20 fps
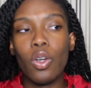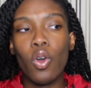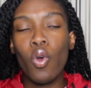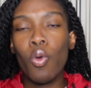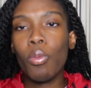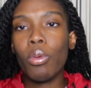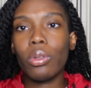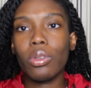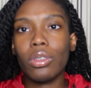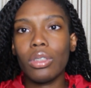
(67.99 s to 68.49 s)

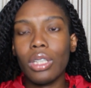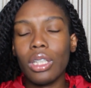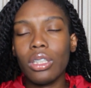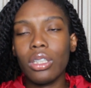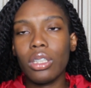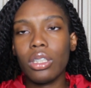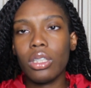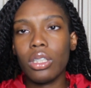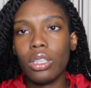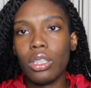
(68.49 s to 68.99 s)
almost
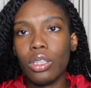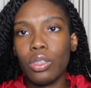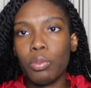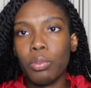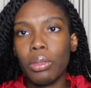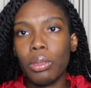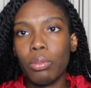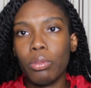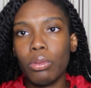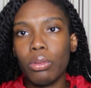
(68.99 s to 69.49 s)
nothing to these
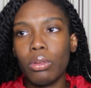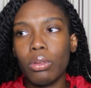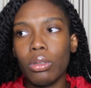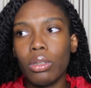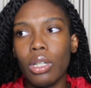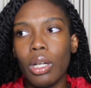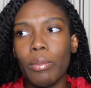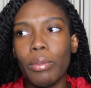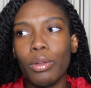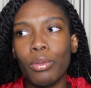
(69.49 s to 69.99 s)
people.
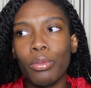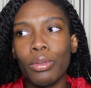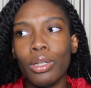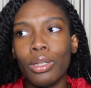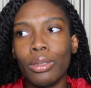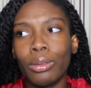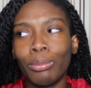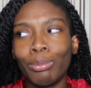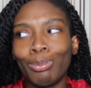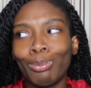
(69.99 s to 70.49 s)
I mean,
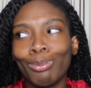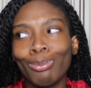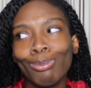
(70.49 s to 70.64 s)
well,